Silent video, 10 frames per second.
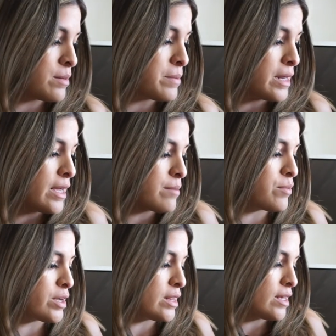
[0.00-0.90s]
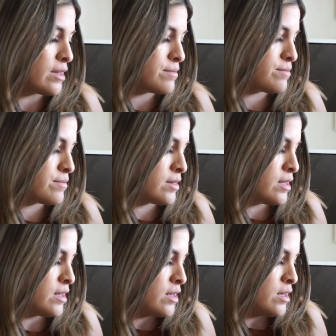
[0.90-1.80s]
But I am bringing that
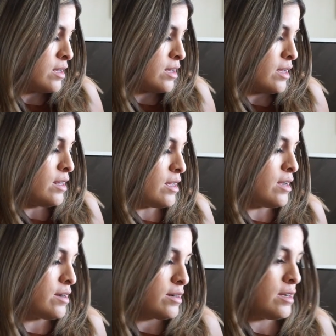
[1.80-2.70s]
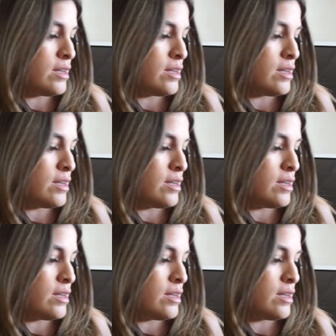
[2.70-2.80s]
in here.